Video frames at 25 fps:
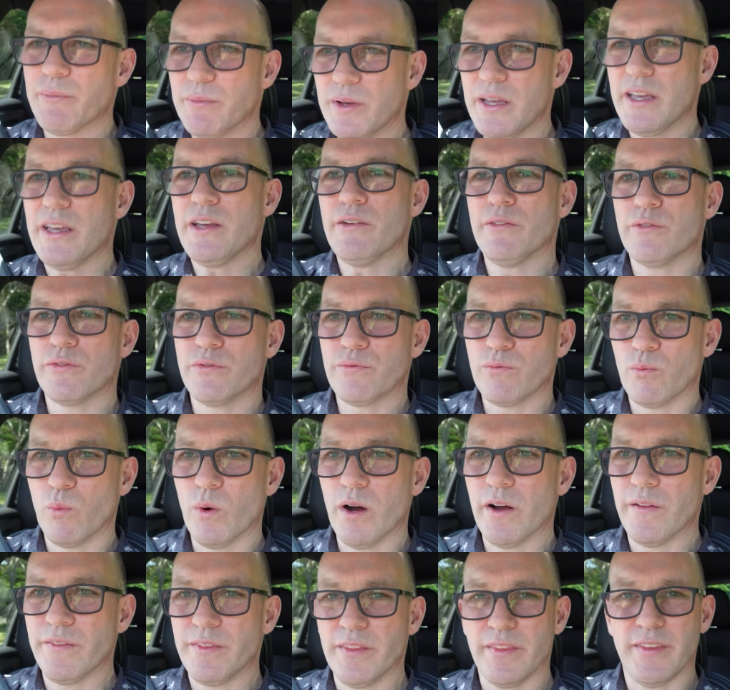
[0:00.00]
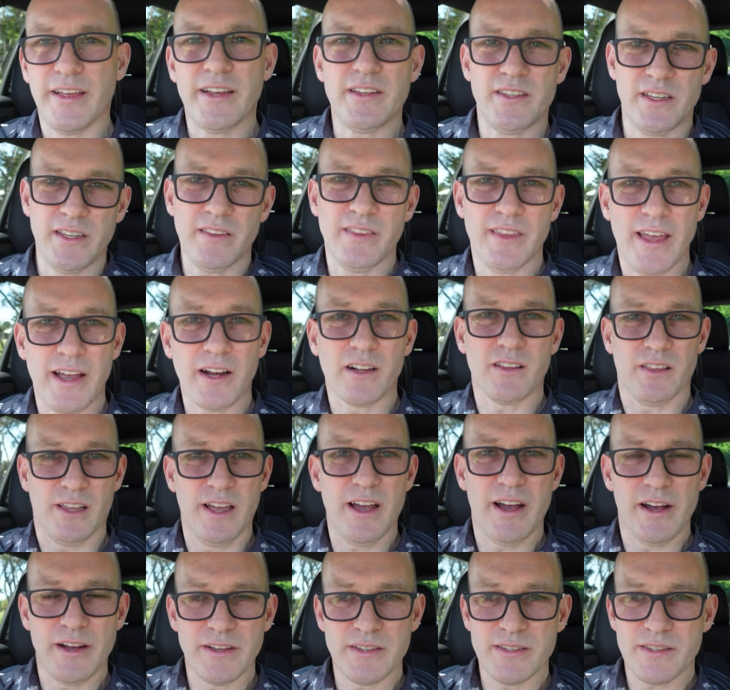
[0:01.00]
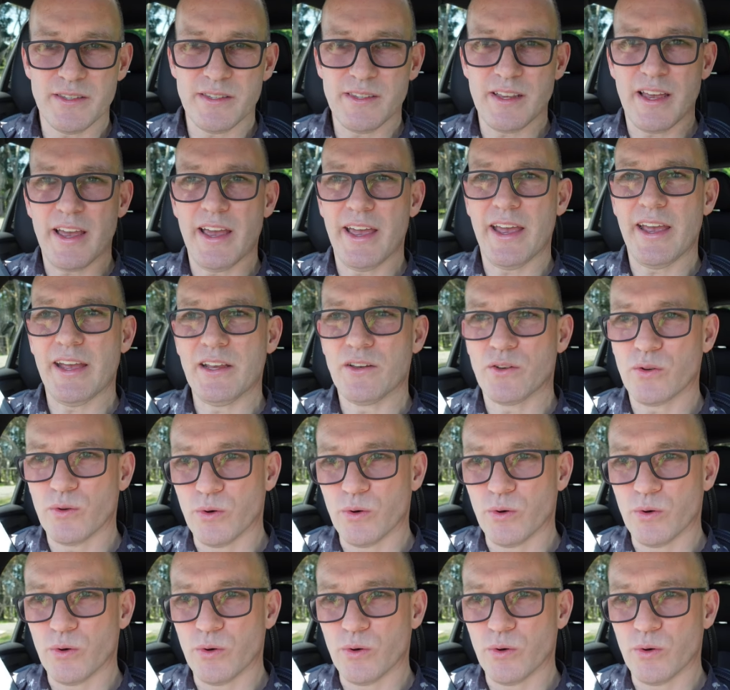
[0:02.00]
if one, they did that glass, and